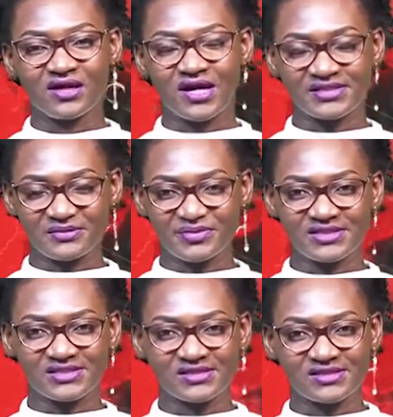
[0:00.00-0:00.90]
as a
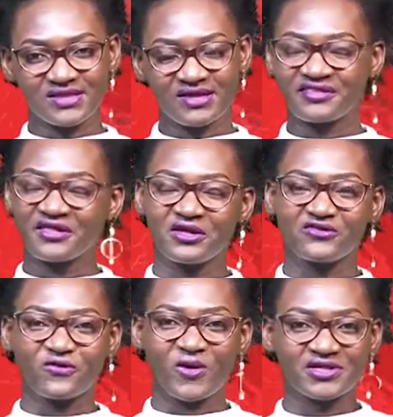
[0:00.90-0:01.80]
business. Thank
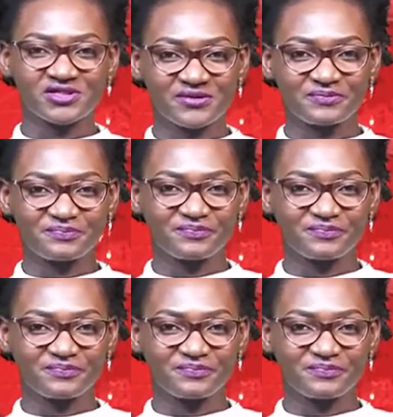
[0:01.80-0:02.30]
you for watching.